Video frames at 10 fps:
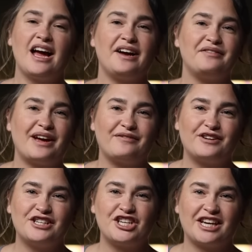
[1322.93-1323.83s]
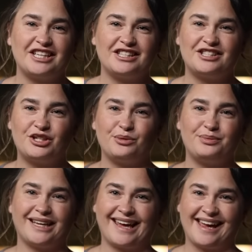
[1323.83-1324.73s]
of that French onion
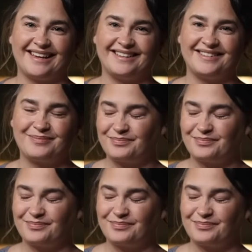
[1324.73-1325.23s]
soup to can.